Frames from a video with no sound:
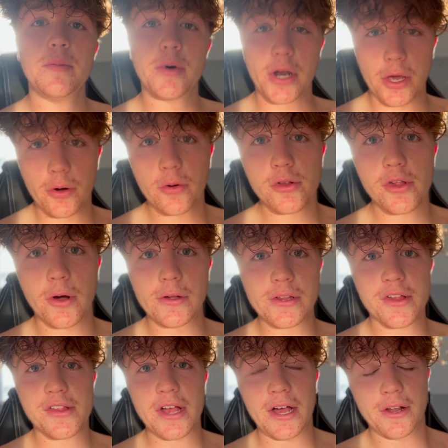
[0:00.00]
but I also
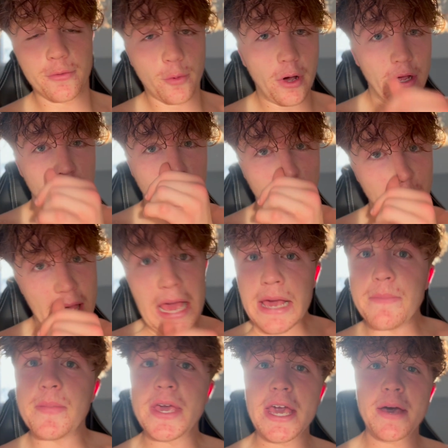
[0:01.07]
understand why from
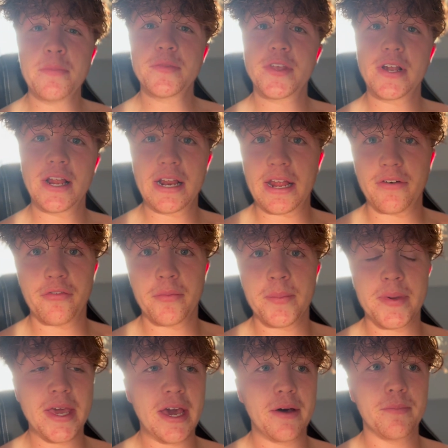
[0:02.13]
8 PM till 11
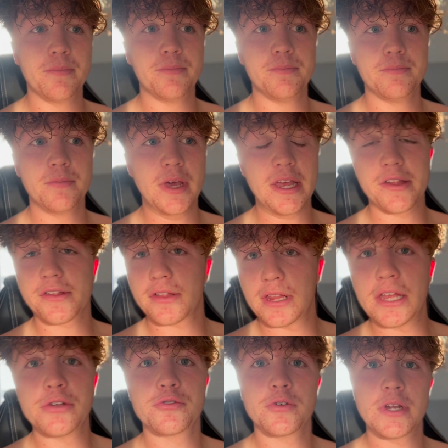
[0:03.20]
PM, it's
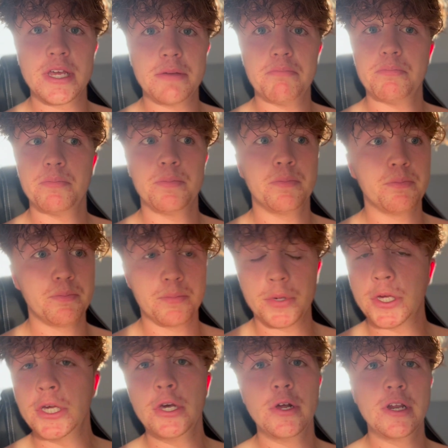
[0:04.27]
literally
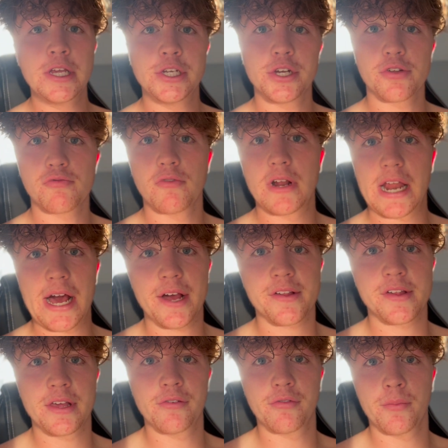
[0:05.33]
purely just
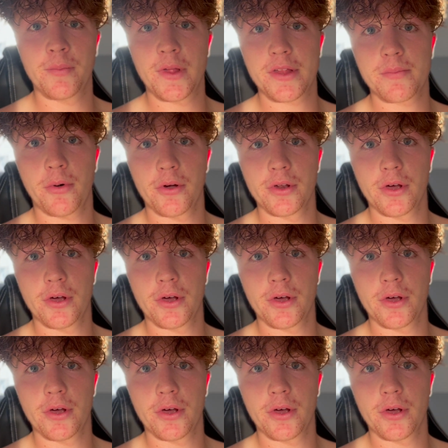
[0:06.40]
relaxing from this point